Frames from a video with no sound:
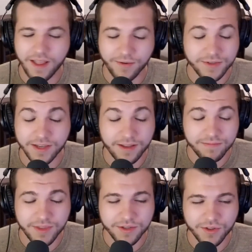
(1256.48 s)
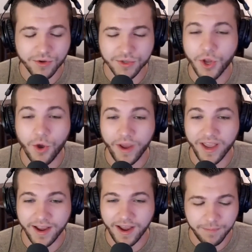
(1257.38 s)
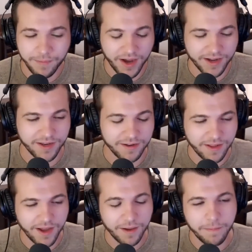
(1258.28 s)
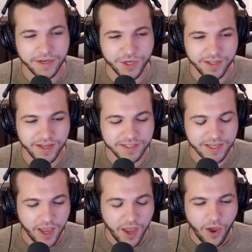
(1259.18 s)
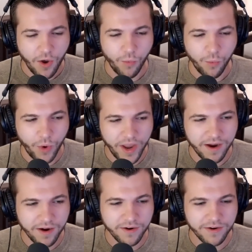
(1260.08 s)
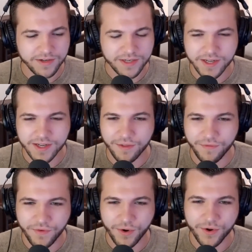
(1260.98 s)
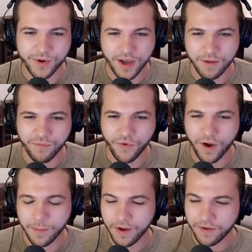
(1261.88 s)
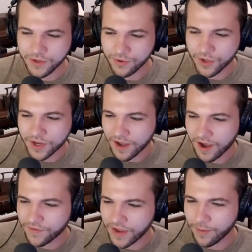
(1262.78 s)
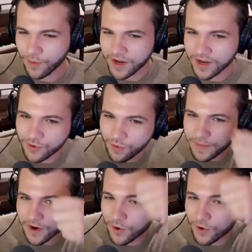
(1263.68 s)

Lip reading: like, there's no way I'm not going to mention this. Where did the photo come from of you looking off camera into a mirror